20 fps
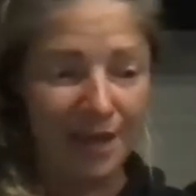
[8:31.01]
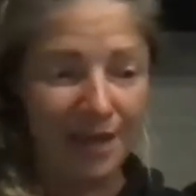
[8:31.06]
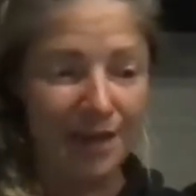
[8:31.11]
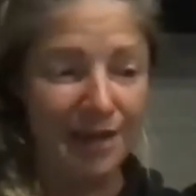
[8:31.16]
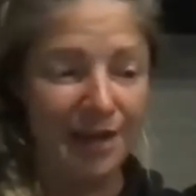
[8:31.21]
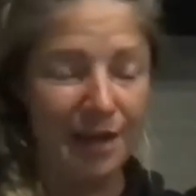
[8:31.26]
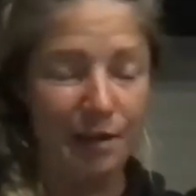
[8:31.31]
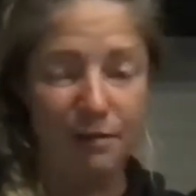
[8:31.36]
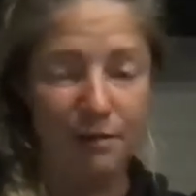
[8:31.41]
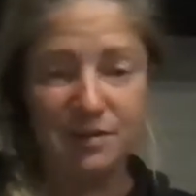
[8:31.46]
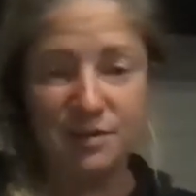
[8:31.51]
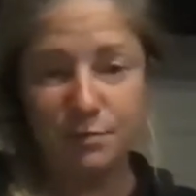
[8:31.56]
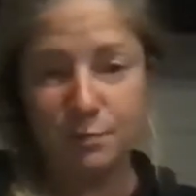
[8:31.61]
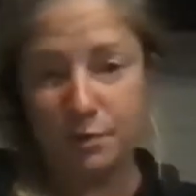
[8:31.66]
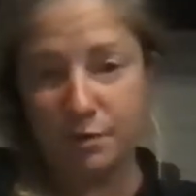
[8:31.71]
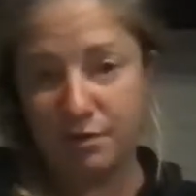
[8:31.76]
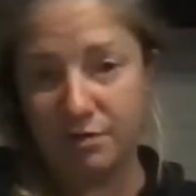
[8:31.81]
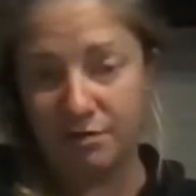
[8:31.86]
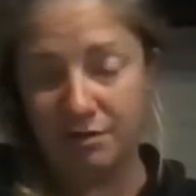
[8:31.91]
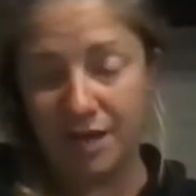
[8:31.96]
And now it's
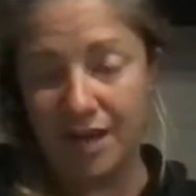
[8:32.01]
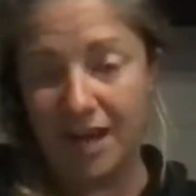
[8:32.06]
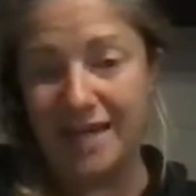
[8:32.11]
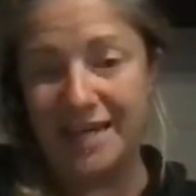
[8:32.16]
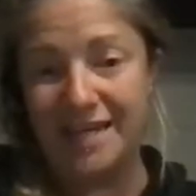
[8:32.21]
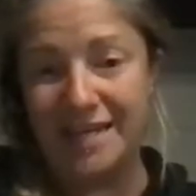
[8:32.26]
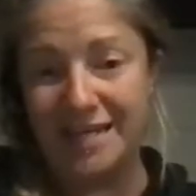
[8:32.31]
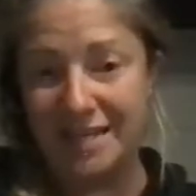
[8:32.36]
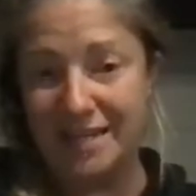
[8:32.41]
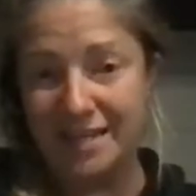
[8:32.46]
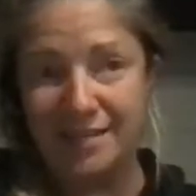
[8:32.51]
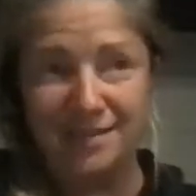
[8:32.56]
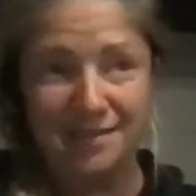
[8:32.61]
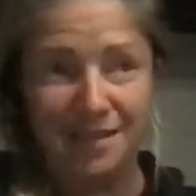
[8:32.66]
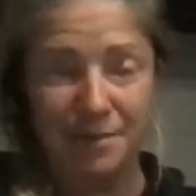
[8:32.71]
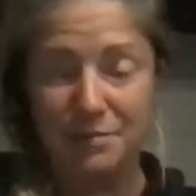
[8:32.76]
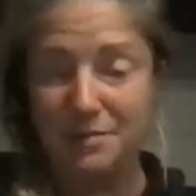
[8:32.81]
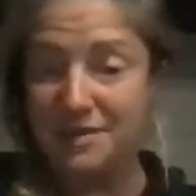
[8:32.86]
worth 90 some